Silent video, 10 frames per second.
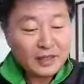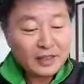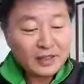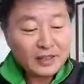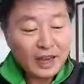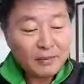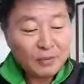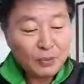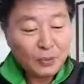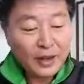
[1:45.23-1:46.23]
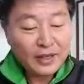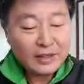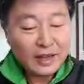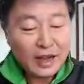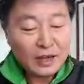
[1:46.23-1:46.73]
disciples went
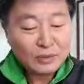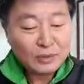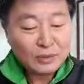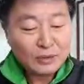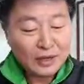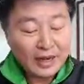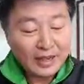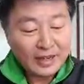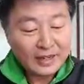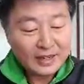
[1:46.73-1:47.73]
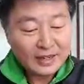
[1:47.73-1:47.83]
down to the lake,